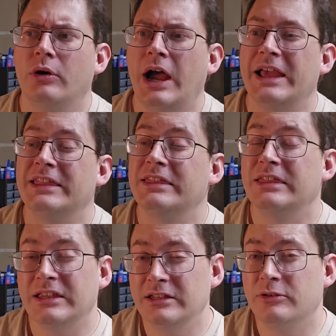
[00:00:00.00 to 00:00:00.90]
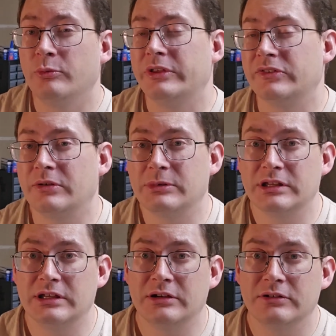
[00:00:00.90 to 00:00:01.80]
I think with some of the
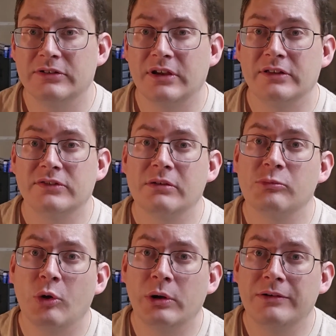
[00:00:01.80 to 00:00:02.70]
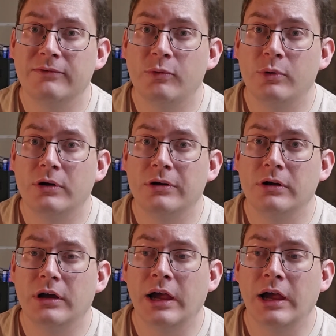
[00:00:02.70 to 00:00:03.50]
gear designs I'm going for,